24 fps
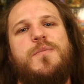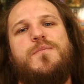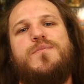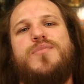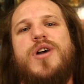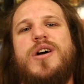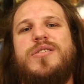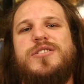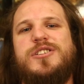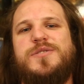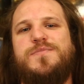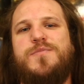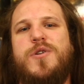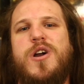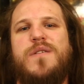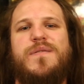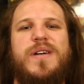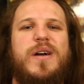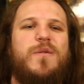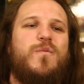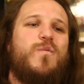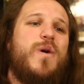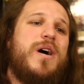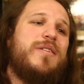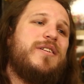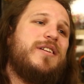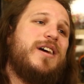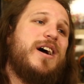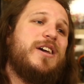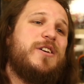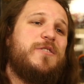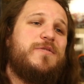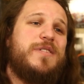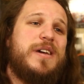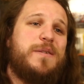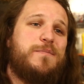the Brothers Murph, and whether or
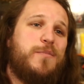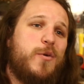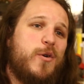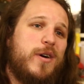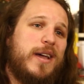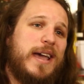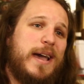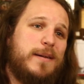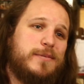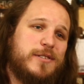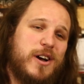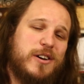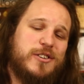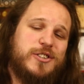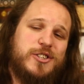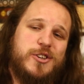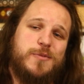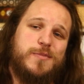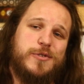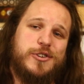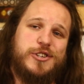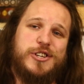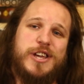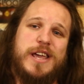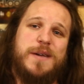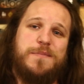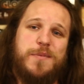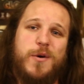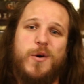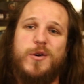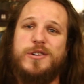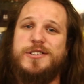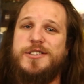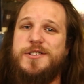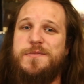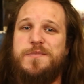not you think board games are super cheap
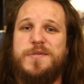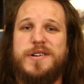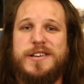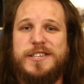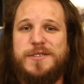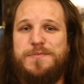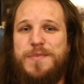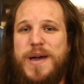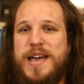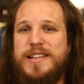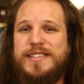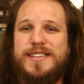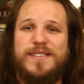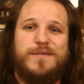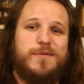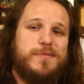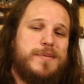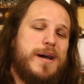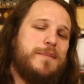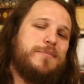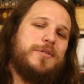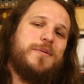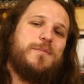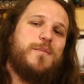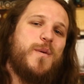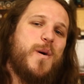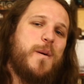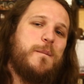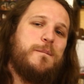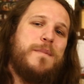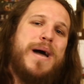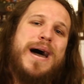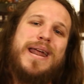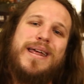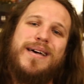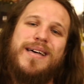or super expensive, remember the more
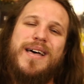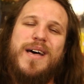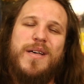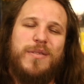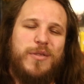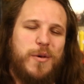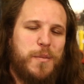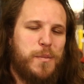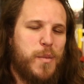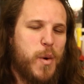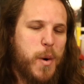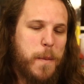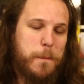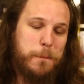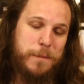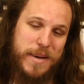meta, the more